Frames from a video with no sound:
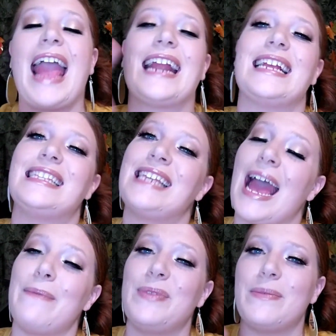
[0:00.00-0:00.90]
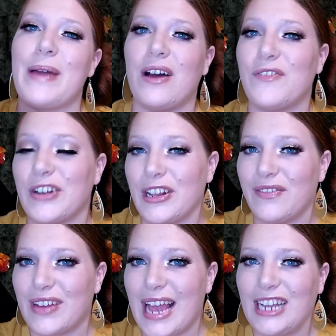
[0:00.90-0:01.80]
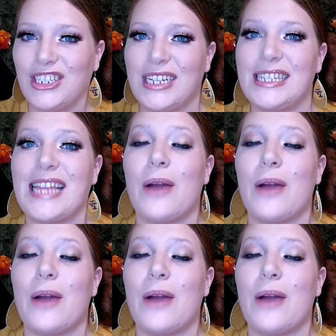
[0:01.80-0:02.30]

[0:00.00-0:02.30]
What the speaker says: and tap the bell for notifications.